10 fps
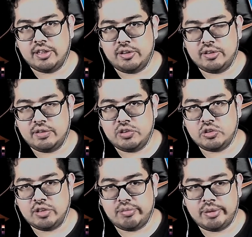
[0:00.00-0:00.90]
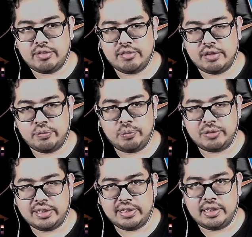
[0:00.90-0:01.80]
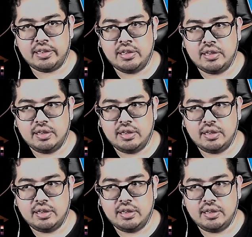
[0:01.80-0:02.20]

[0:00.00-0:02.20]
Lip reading: other individual has been, aside from cleaning